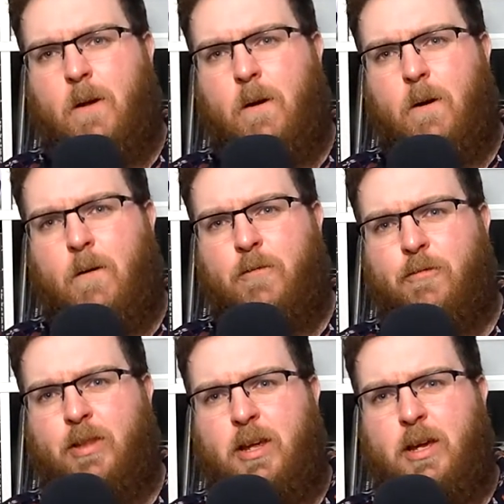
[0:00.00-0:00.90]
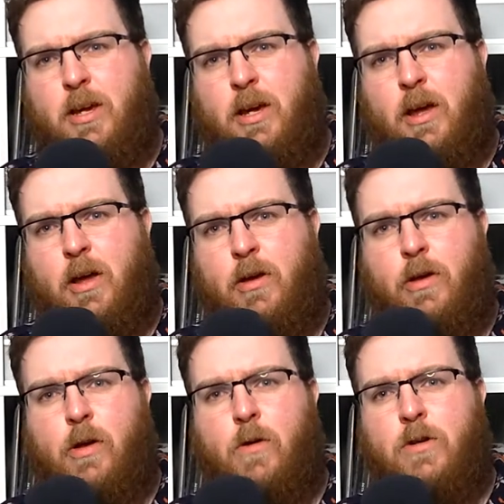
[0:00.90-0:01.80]
of the
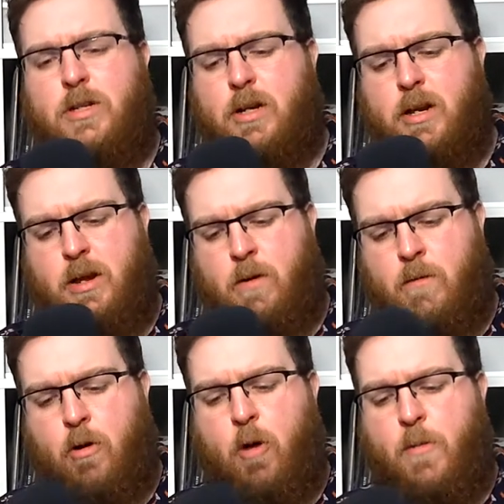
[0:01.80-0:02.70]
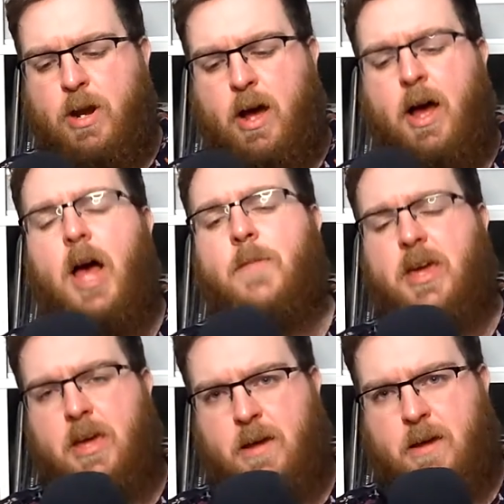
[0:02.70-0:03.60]
ghostly Roman
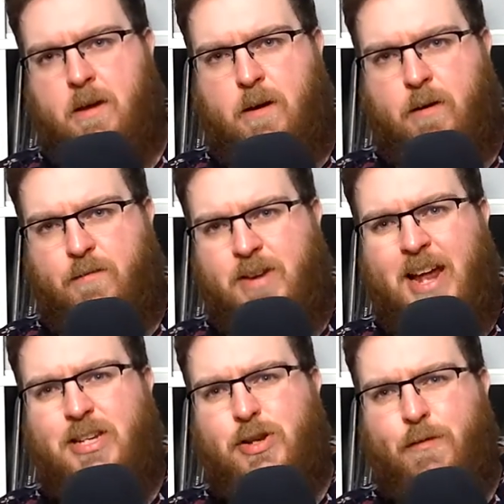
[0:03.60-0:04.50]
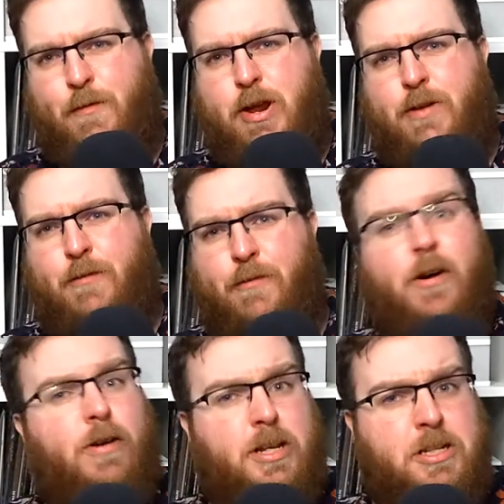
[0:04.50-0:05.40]
army of Nantafree
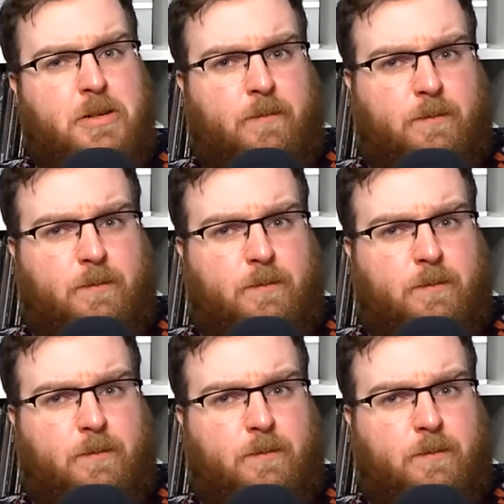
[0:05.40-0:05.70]
Forest.